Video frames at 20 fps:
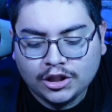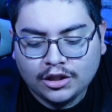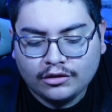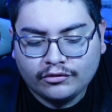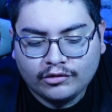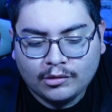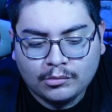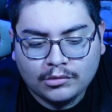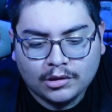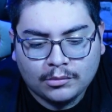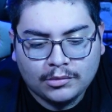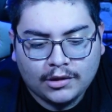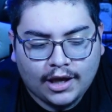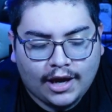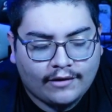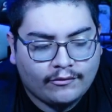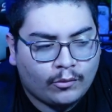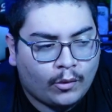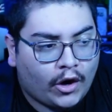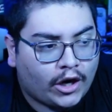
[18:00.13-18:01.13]
she's from
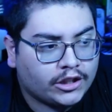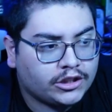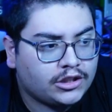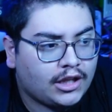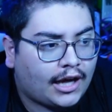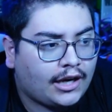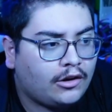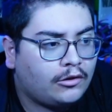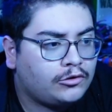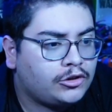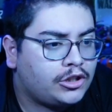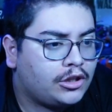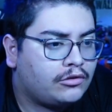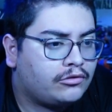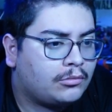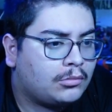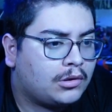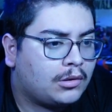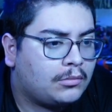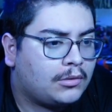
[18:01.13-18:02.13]
something I've watched, I know
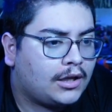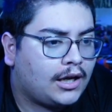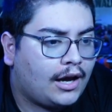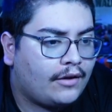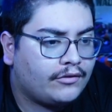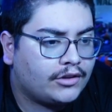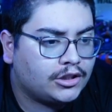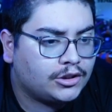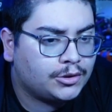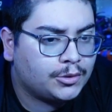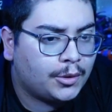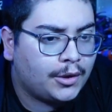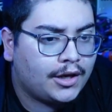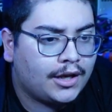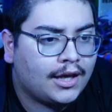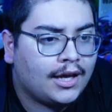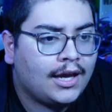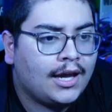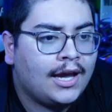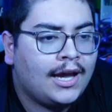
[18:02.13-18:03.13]
she's from something I've
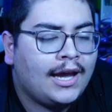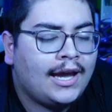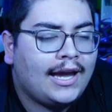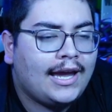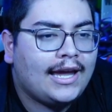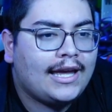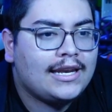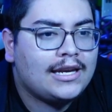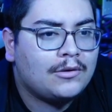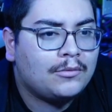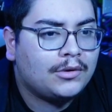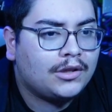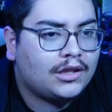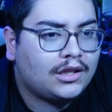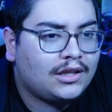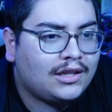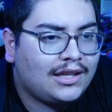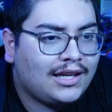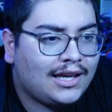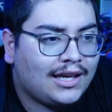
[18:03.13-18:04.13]
enjoyed, and it
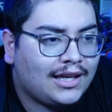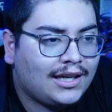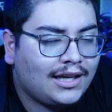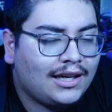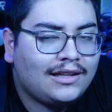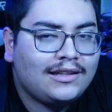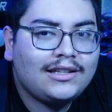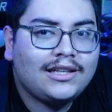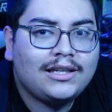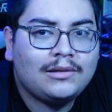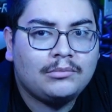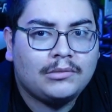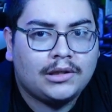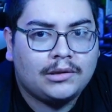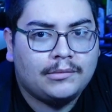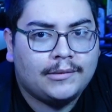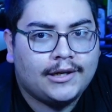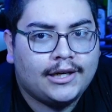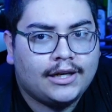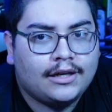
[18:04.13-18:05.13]
was killing
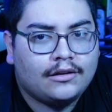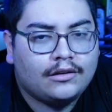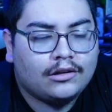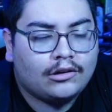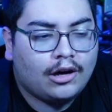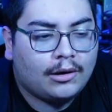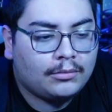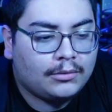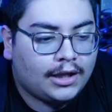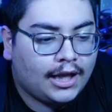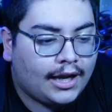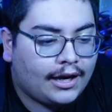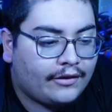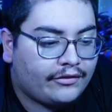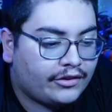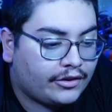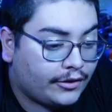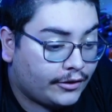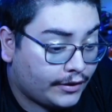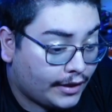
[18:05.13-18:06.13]
me, man, so I'm glad
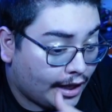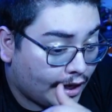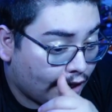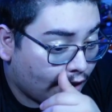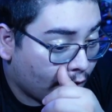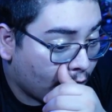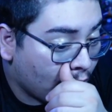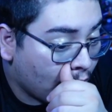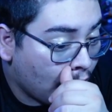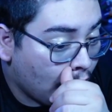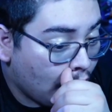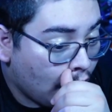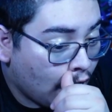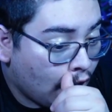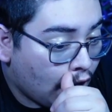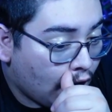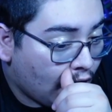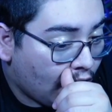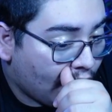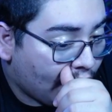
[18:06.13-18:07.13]
I figured that out,
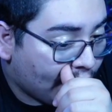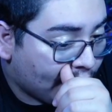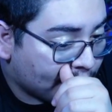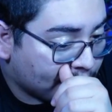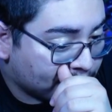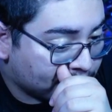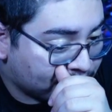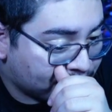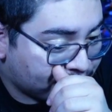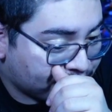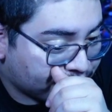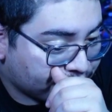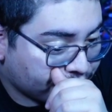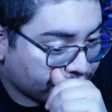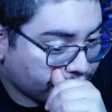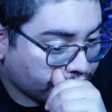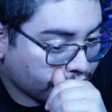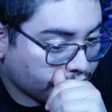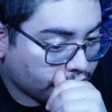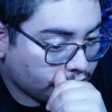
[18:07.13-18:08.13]
um...
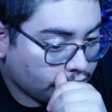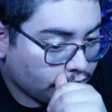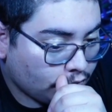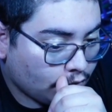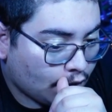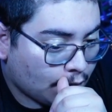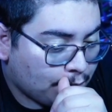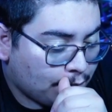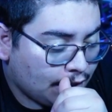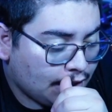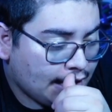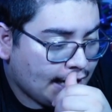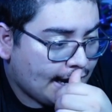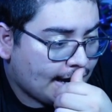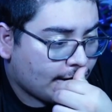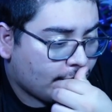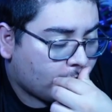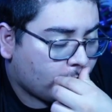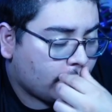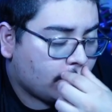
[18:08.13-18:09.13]
But
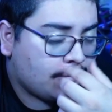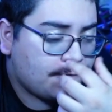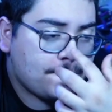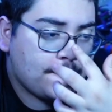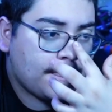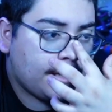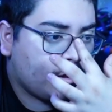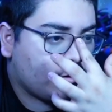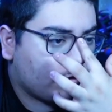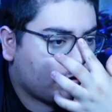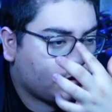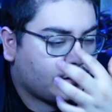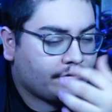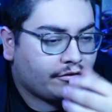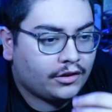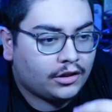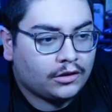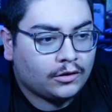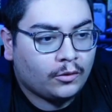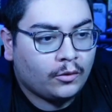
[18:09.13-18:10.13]
yeah, her and her
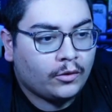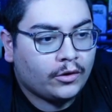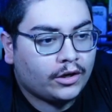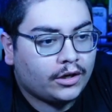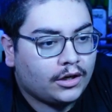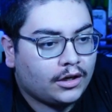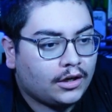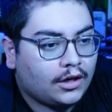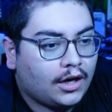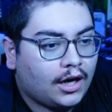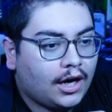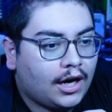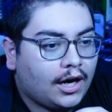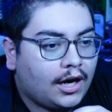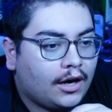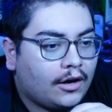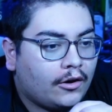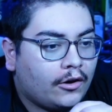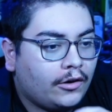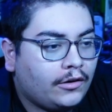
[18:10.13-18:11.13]
son versus the orc.
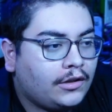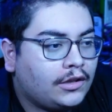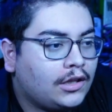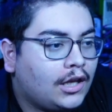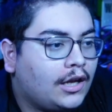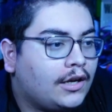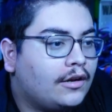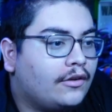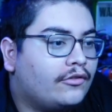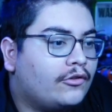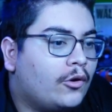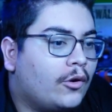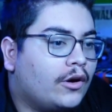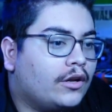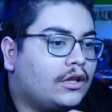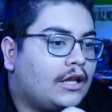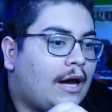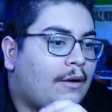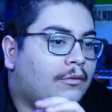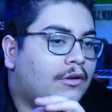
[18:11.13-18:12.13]
Uh, her son, of
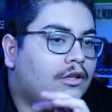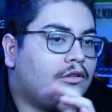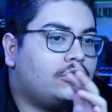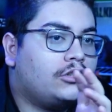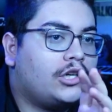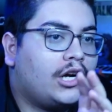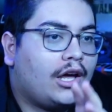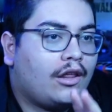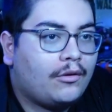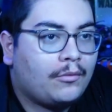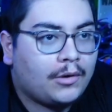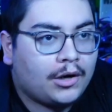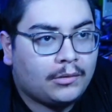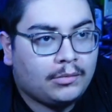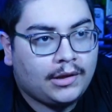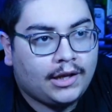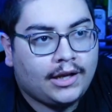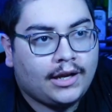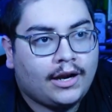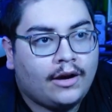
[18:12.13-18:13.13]
course, I wasn't sure how they were
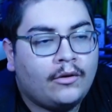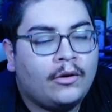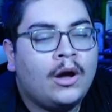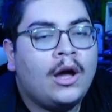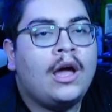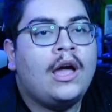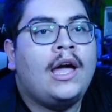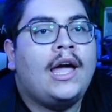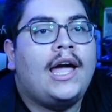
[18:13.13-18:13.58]
gonna play it out.